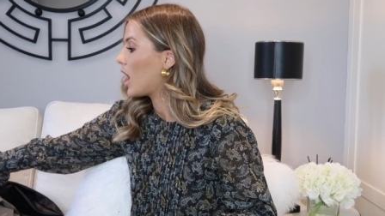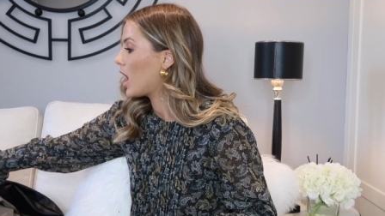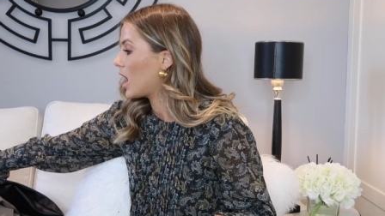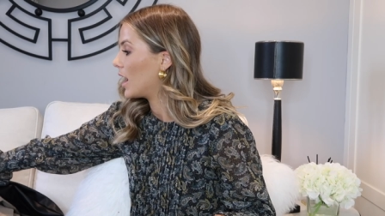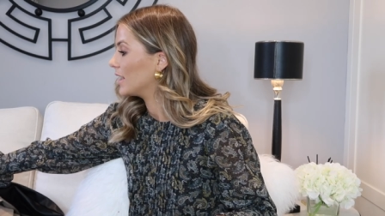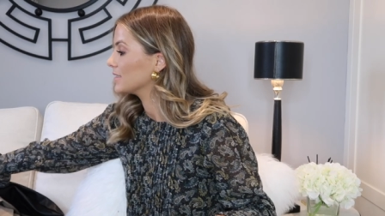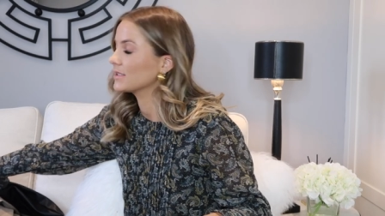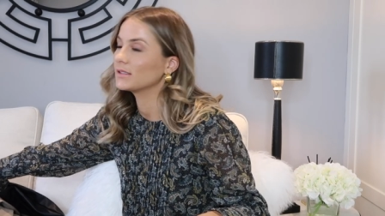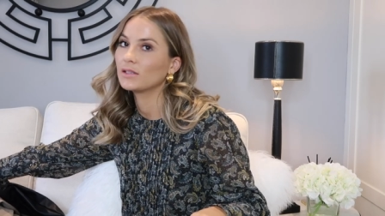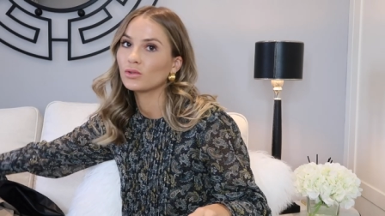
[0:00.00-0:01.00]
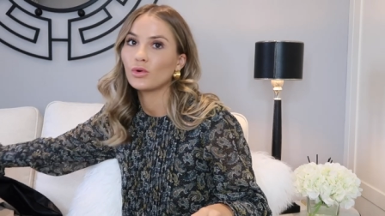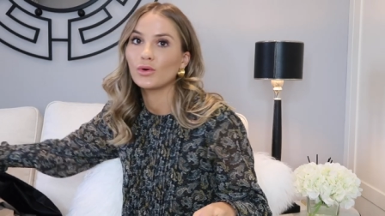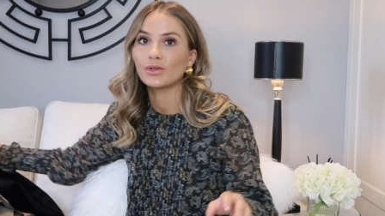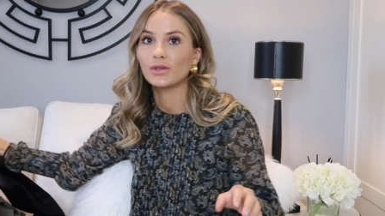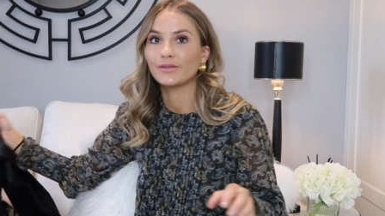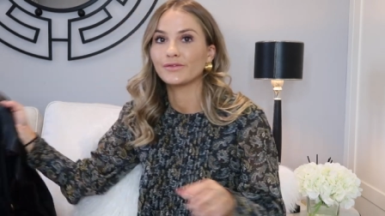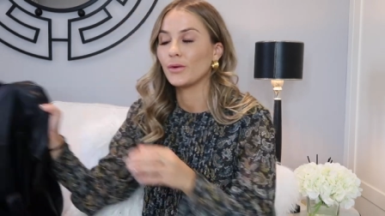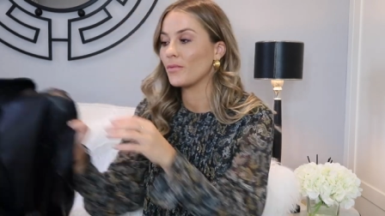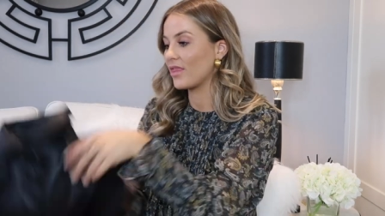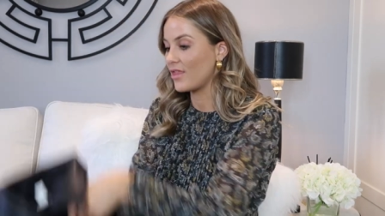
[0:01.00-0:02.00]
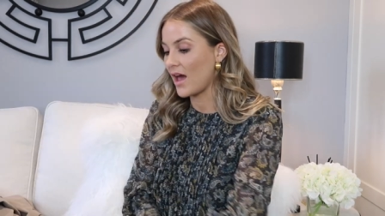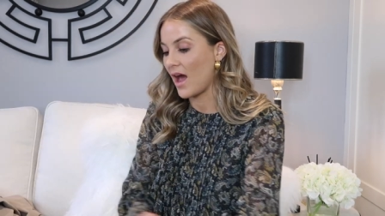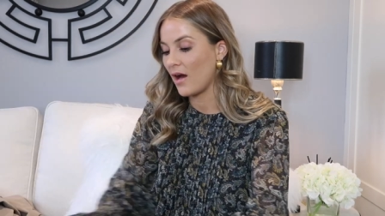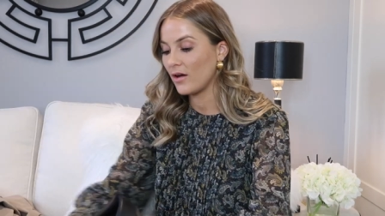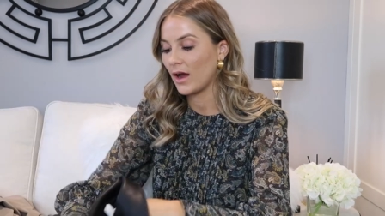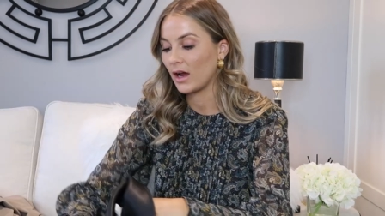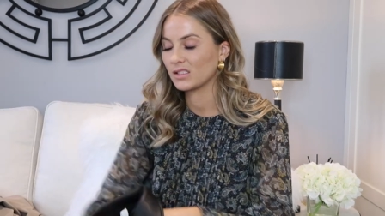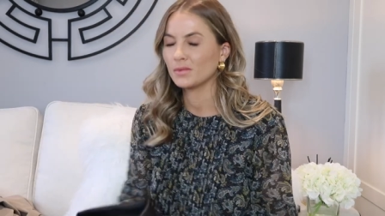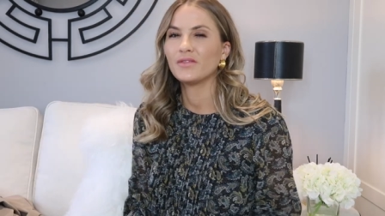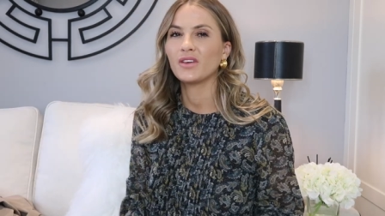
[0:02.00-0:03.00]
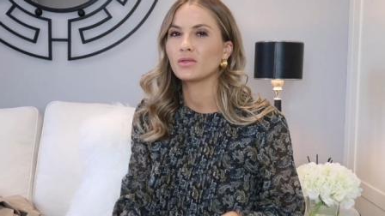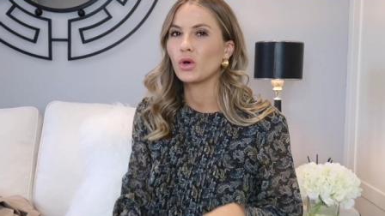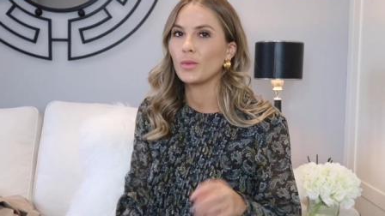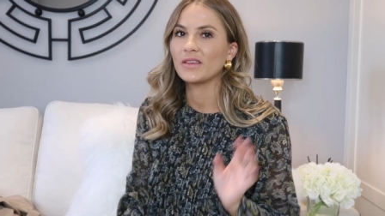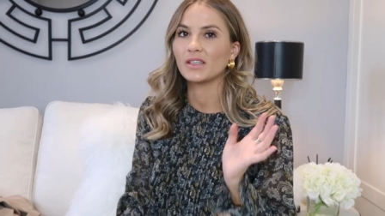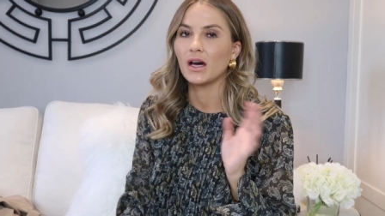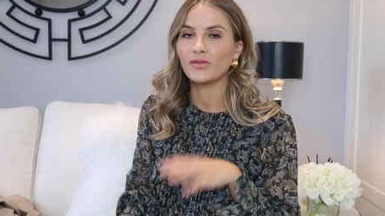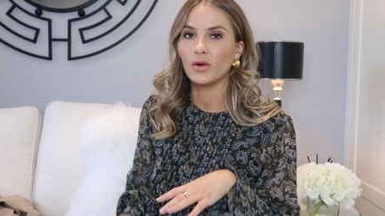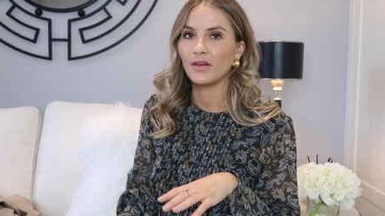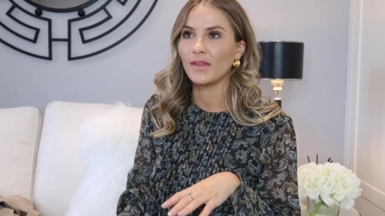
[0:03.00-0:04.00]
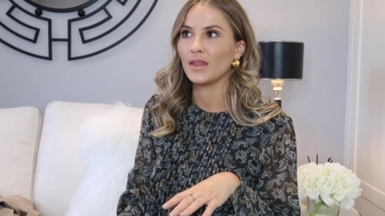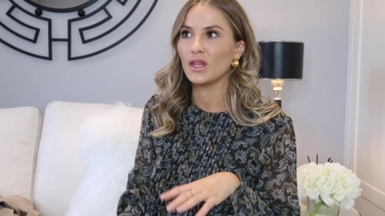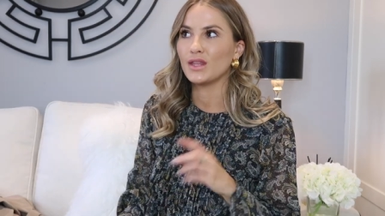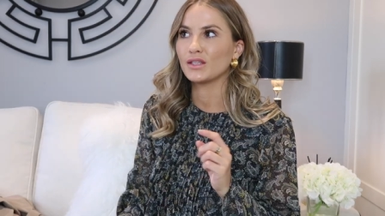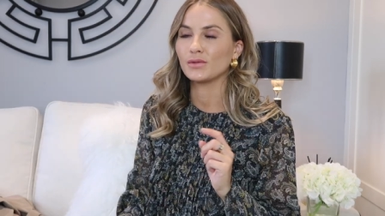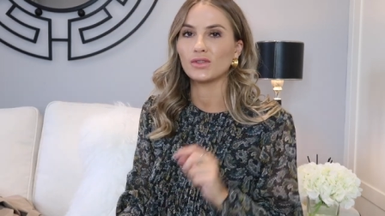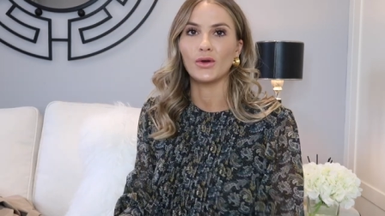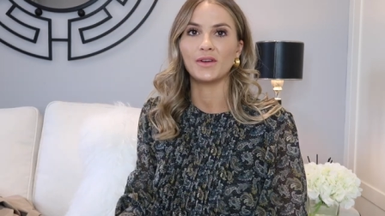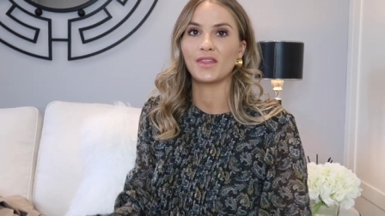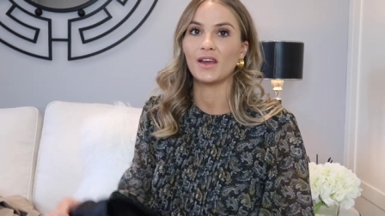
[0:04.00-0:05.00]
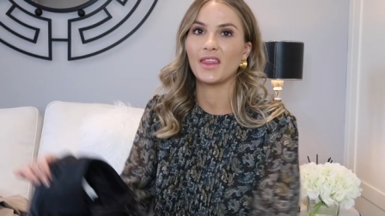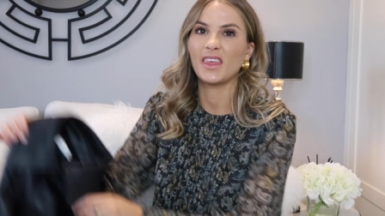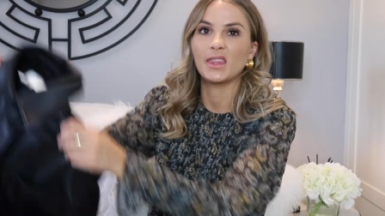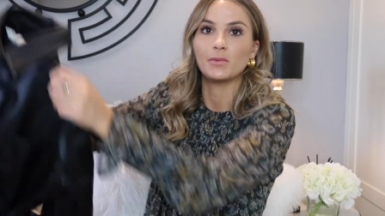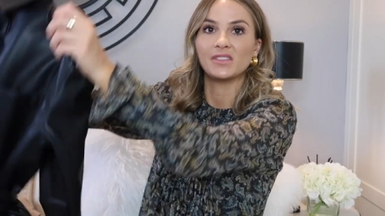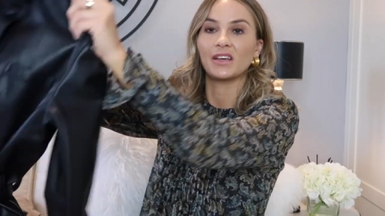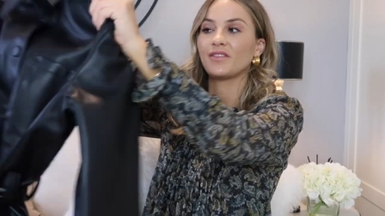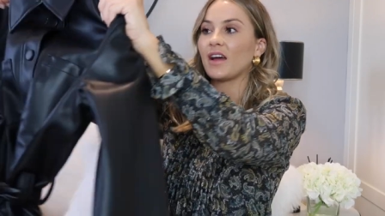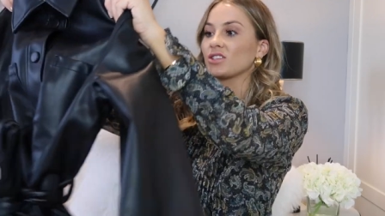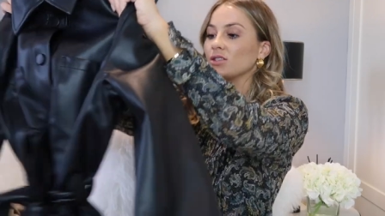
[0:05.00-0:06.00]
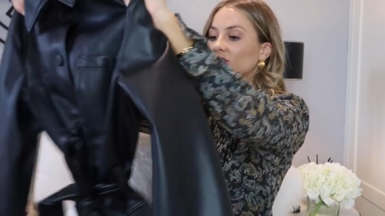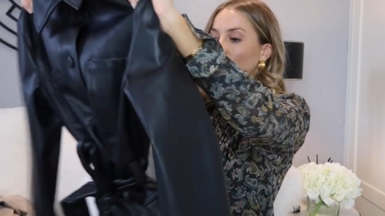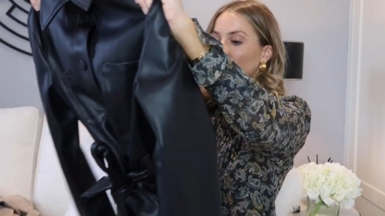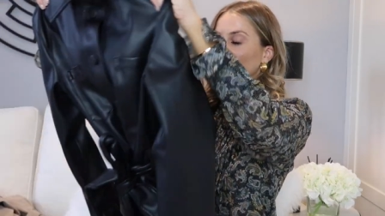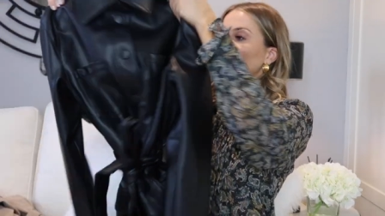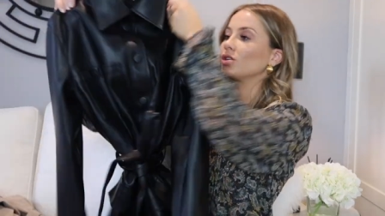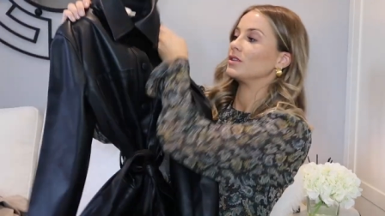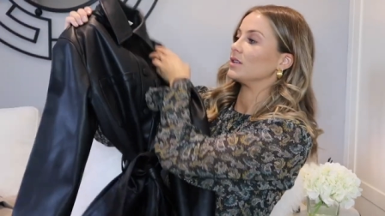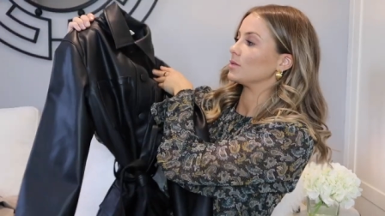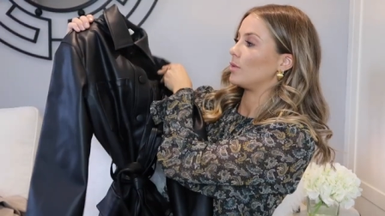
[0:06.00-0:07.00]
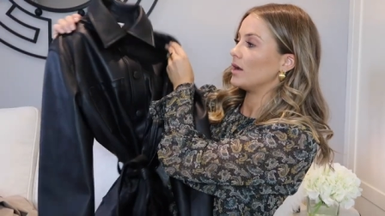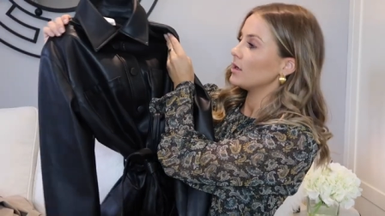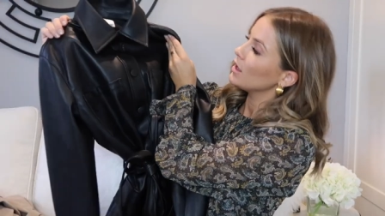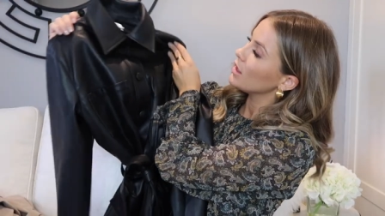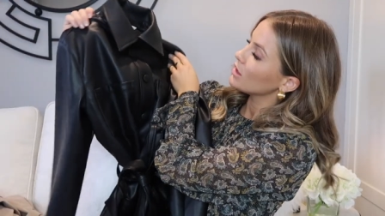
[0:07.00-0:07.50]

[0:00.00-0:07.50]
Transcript: I did a little order from there. Some of it was homey stuff and then this was the only thing I think that was like fashion. So I'll just show you this one.